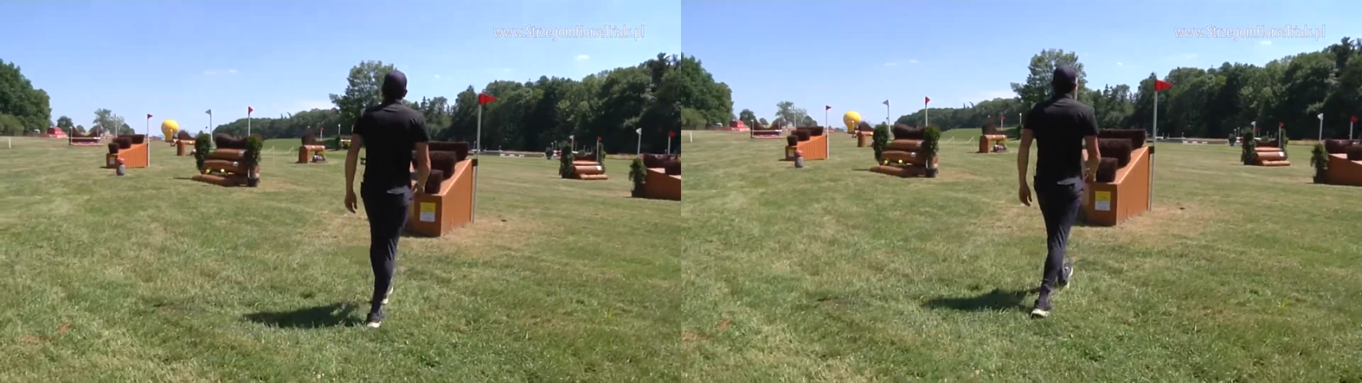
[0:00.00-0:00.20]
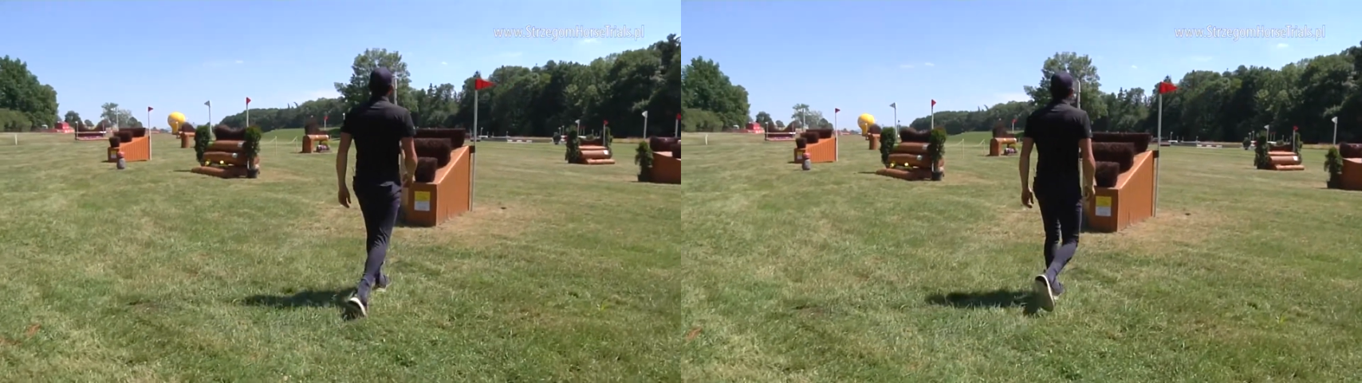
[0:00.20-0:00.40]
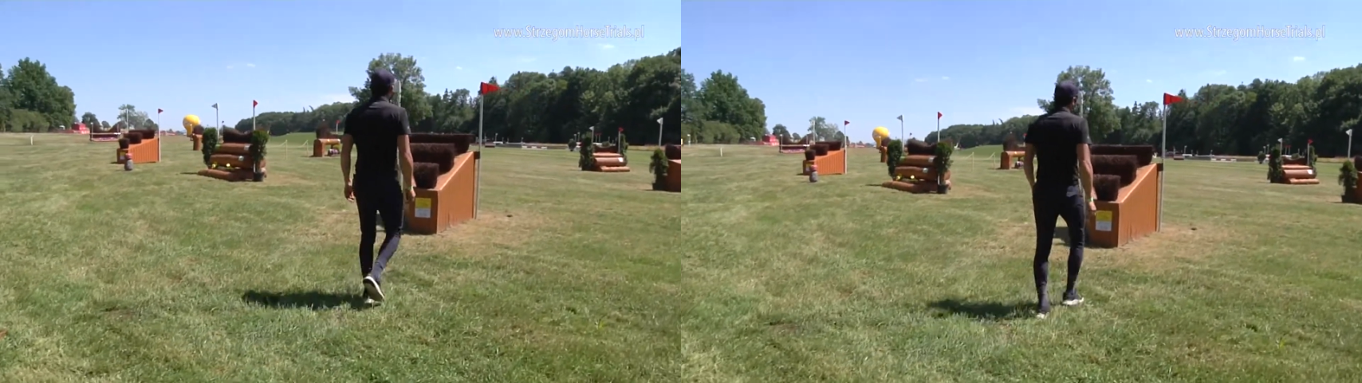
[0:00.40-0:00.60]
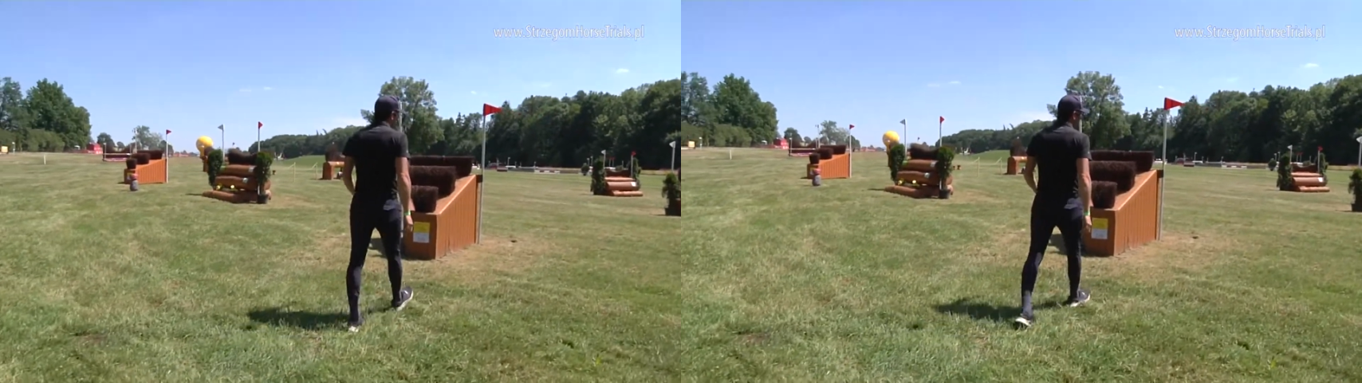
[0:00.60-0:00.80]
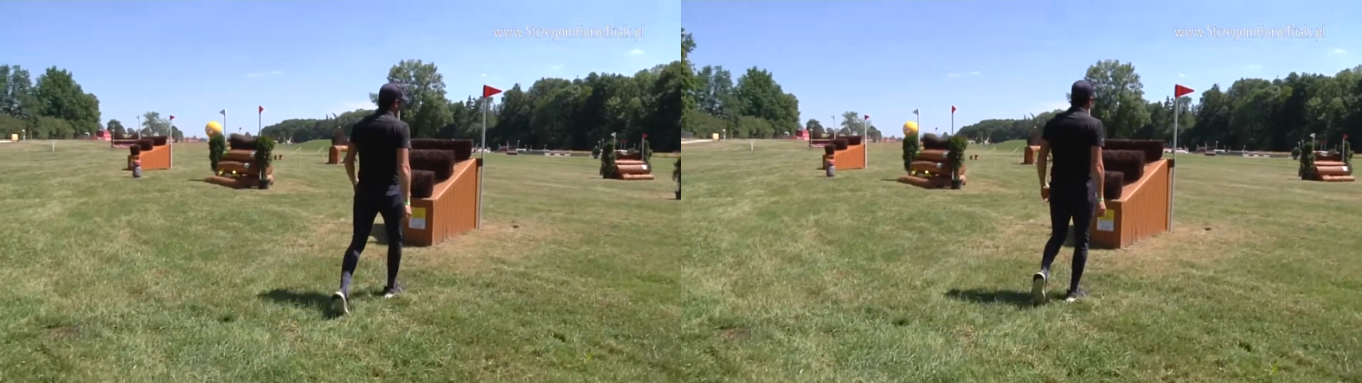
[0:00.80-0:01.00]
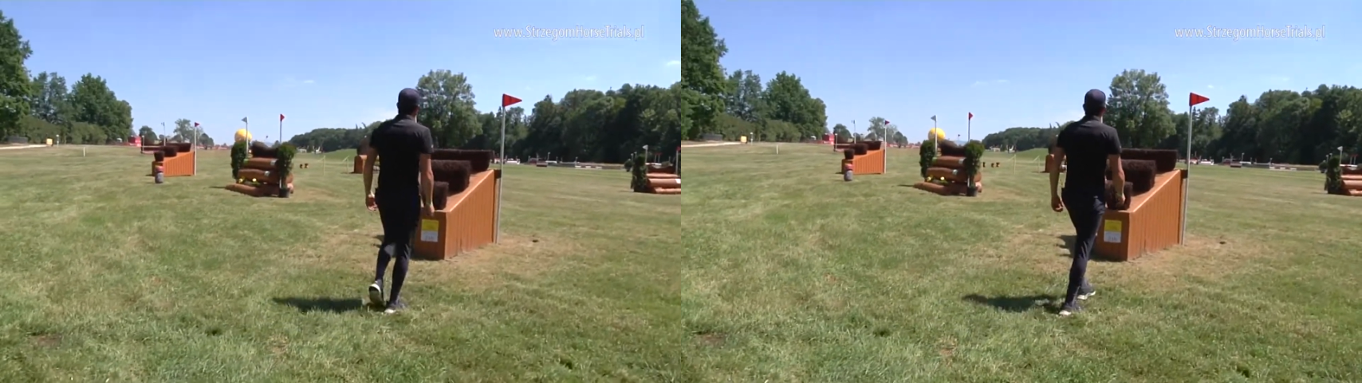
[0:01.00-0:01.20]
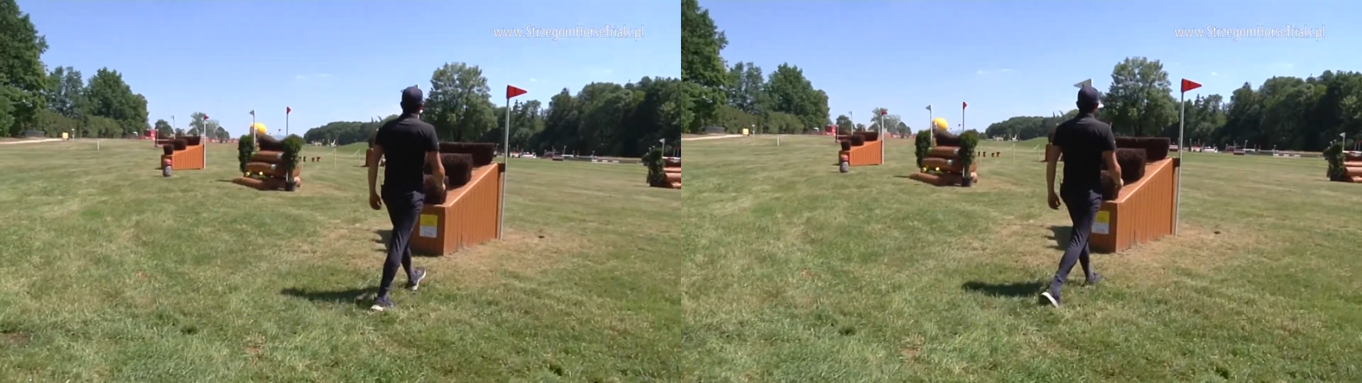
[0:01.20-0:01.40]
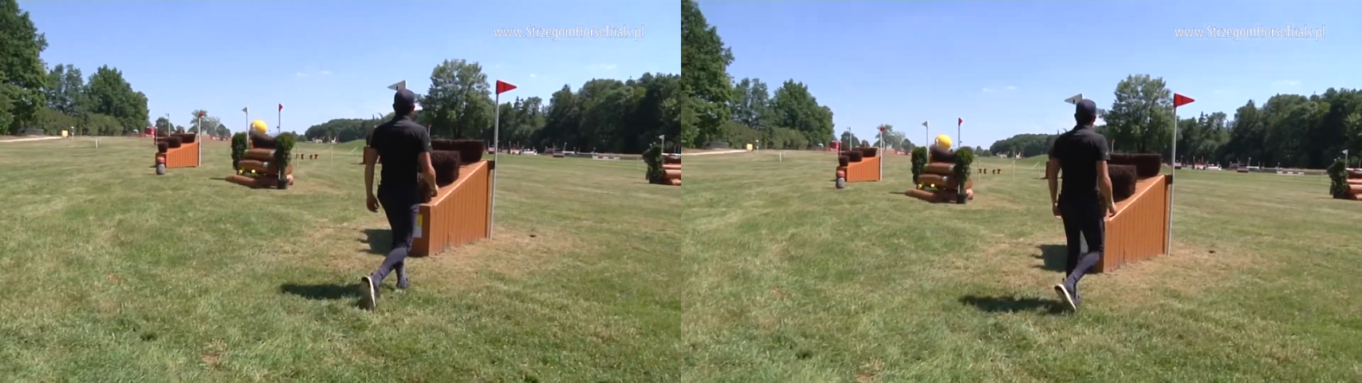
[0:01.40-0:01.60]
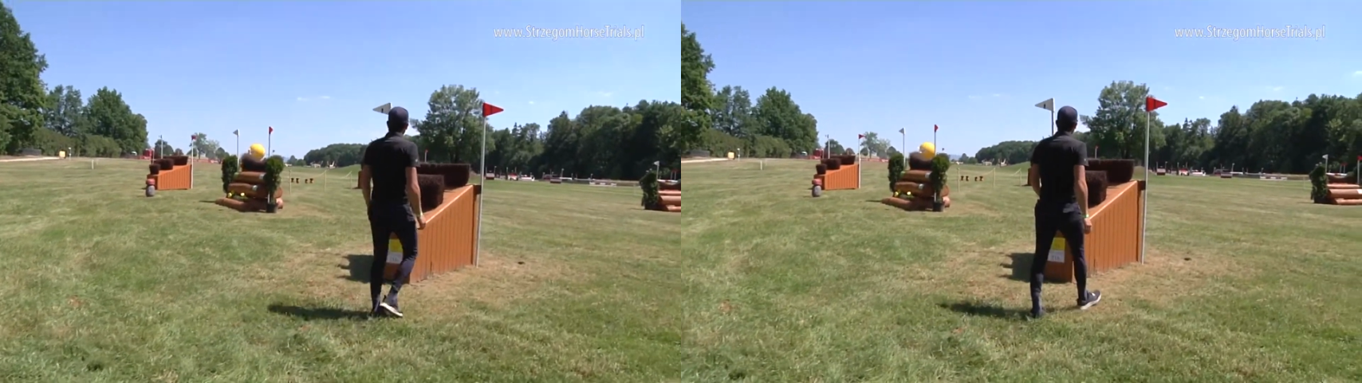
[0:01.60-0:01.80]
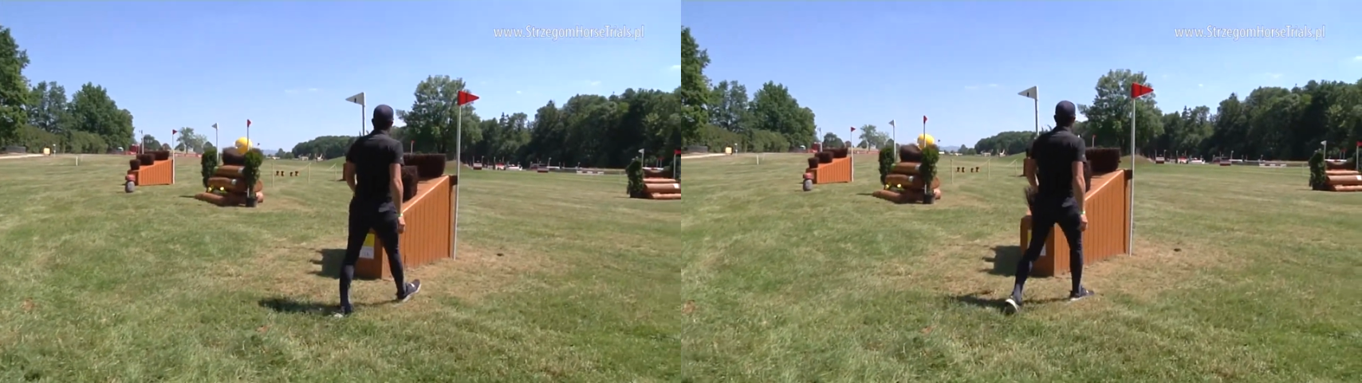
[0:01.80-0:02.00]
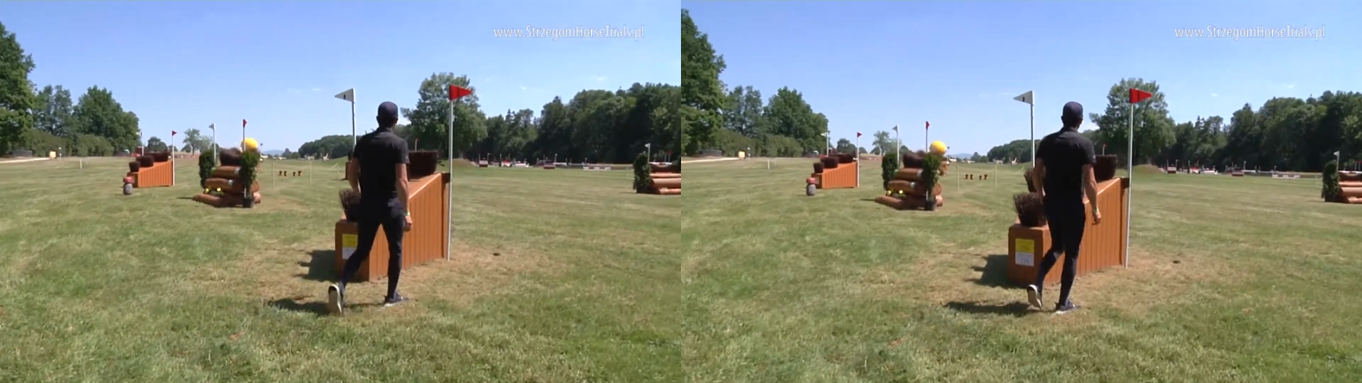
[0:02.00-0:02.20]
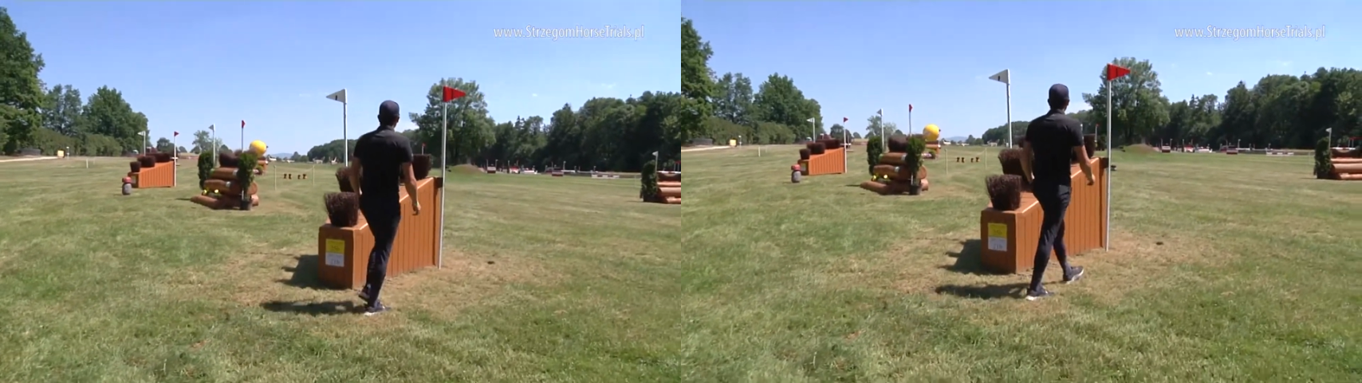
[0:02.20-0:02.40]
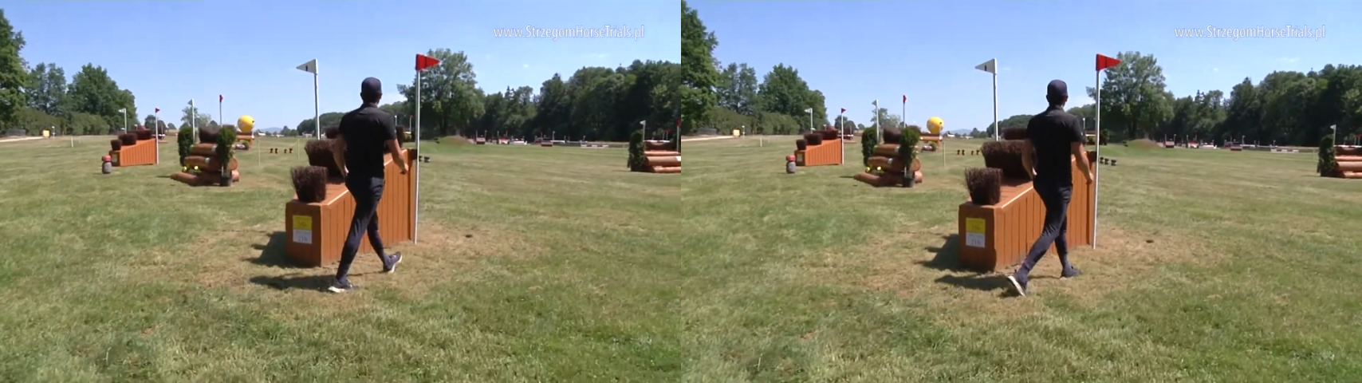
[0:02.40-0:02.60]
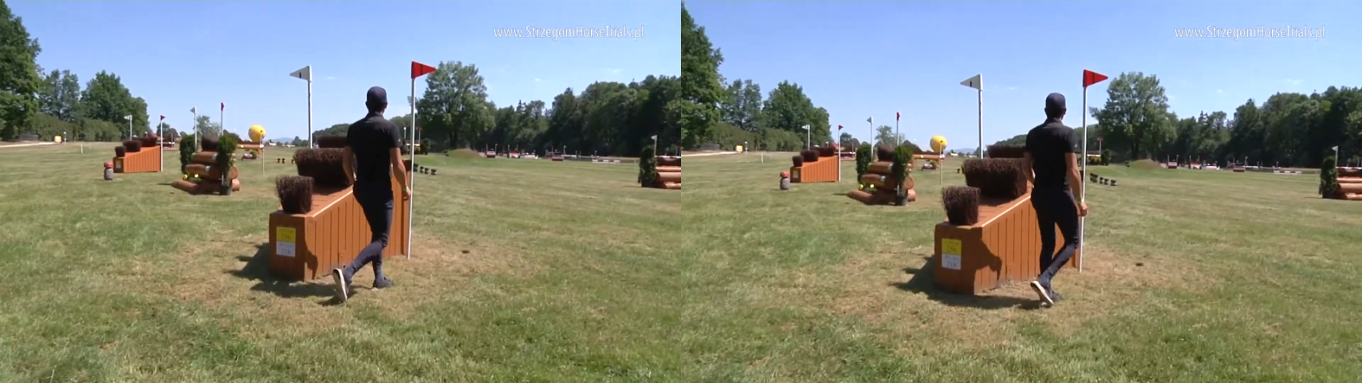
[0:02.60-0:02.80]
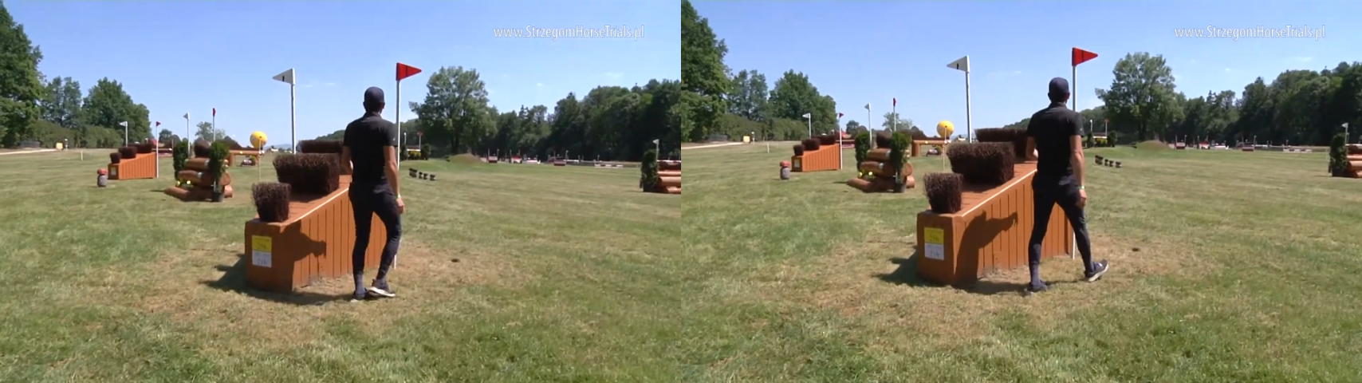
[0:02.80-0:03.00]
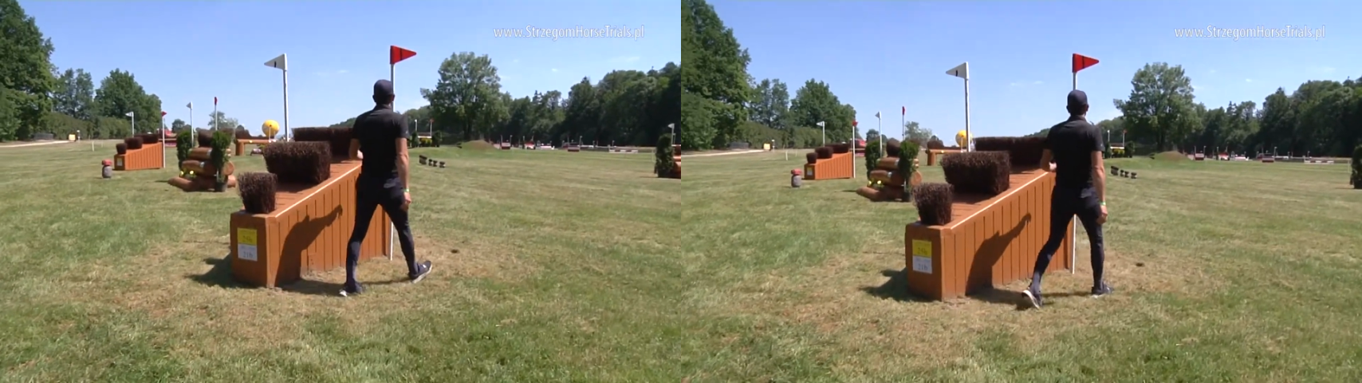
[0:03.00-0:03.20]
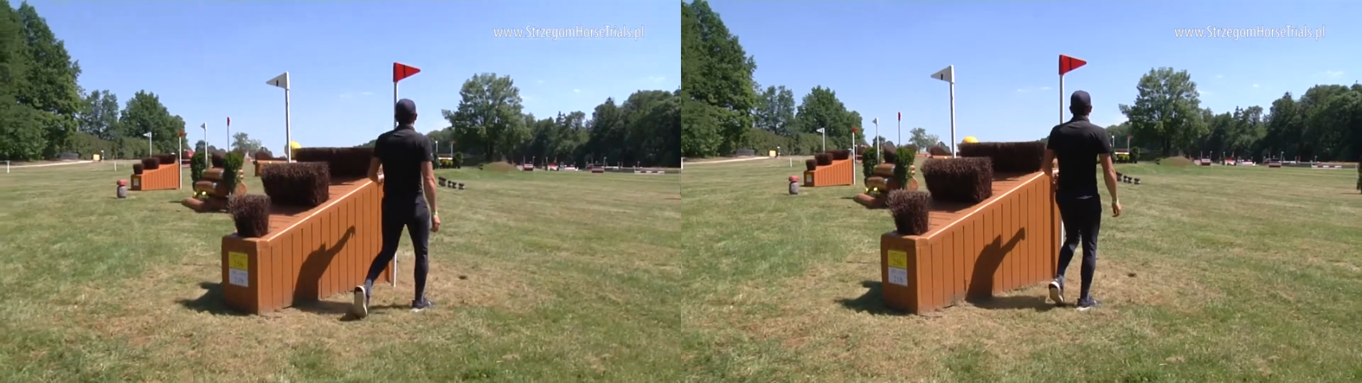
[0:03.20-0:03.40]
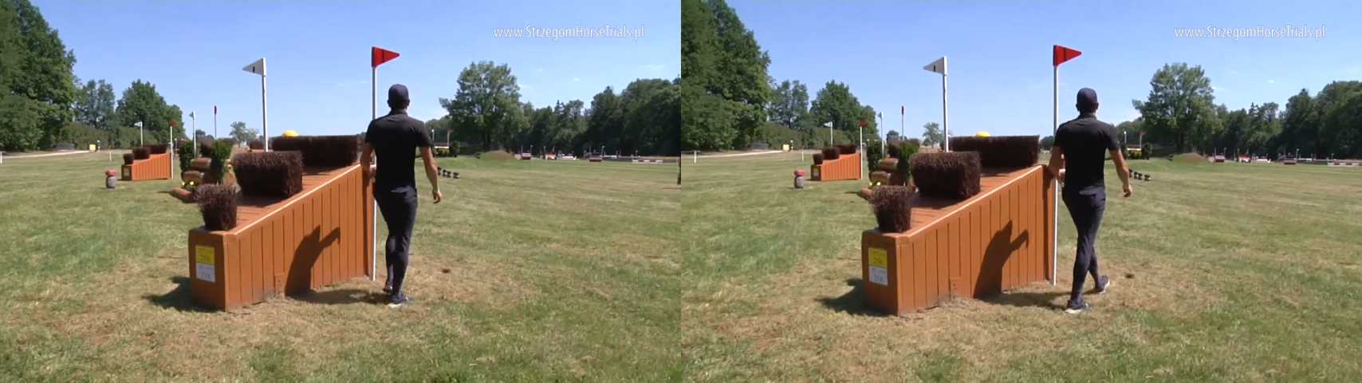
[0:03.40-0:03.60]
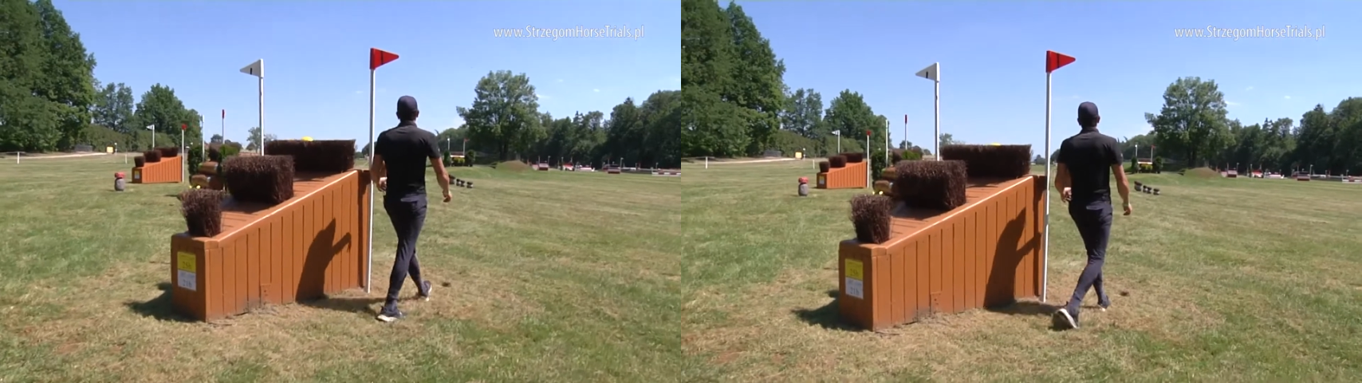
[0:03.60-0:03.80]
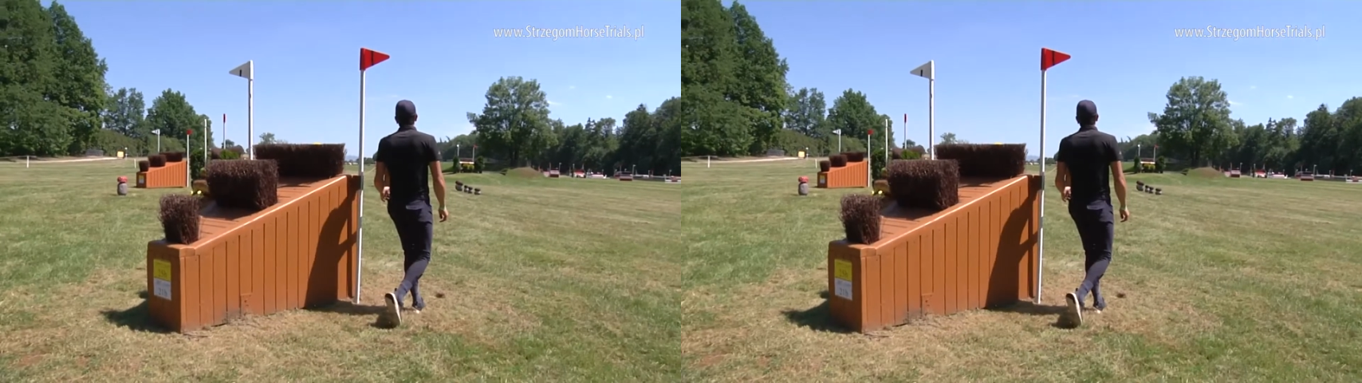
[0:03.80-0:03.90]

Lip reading: Nobody's mouth can be seen.